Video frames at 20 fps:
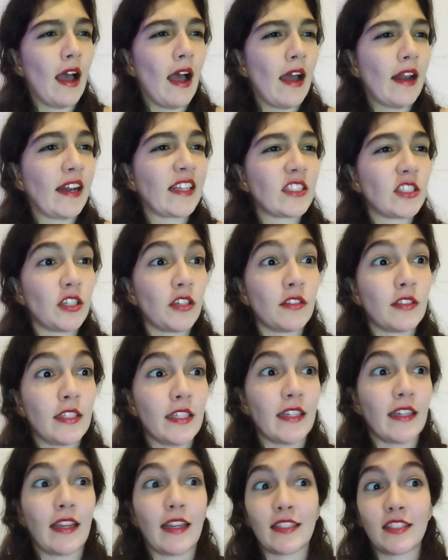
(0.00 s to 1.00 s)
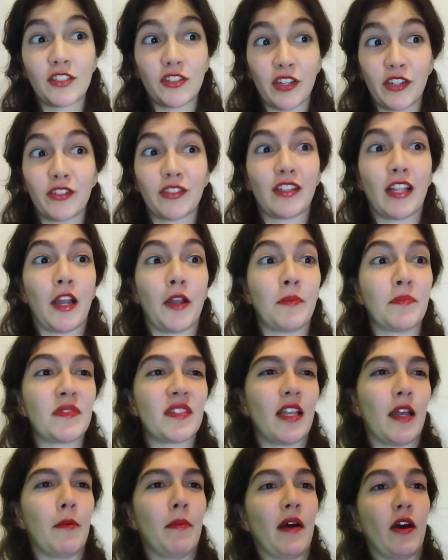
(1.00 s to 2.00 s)
and exotic
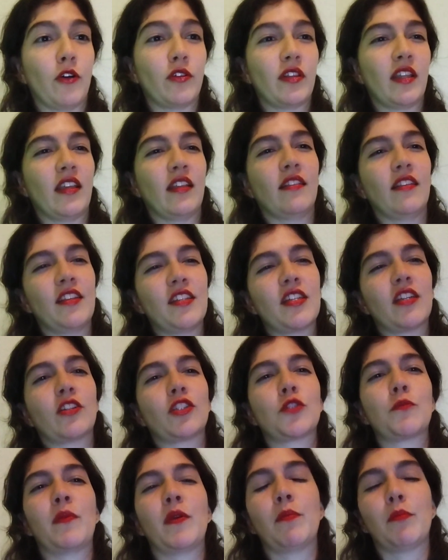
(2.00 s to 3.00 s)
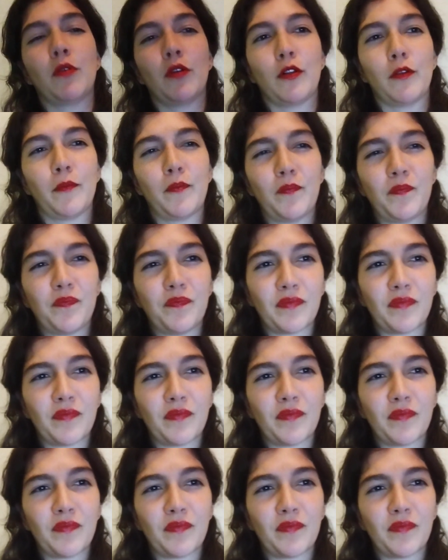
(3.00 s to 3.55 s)
stereotypes about indigenous people,